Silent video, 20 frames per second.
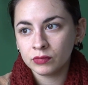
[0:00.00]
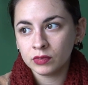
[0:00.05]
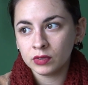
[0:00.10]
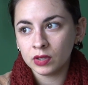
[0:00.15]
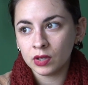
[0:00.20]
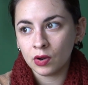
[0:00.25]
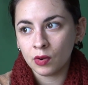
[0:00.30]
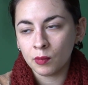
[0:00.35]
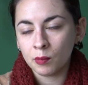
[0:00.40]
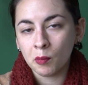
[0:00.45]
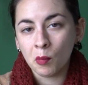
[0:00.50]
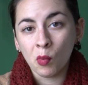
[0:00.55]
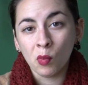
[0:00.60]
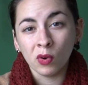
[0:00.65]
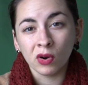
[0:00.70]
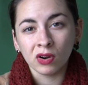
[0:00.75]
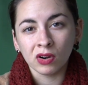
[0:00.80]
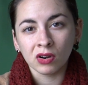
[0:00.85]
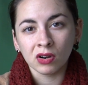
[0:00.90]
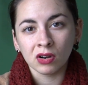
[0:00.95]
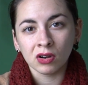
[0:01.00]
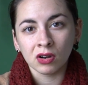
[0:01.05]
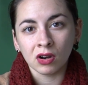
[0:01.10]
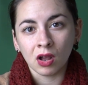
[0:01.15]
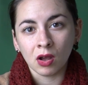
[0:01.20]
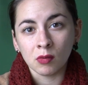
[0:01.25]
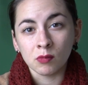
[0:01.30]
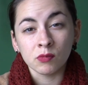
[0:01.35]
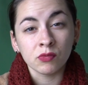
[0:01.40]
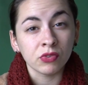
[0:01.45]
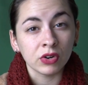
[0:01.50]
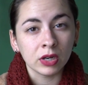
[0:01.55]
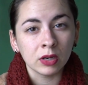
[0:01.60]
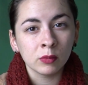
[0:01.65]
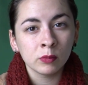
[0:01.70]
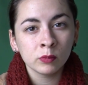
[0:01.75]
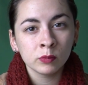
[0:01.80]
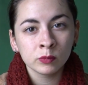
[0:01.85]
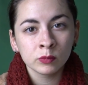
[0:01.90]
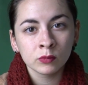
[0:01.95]
you know, more
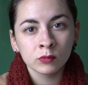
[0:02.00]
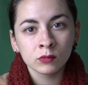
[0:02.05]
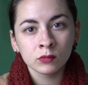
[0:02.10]
freedom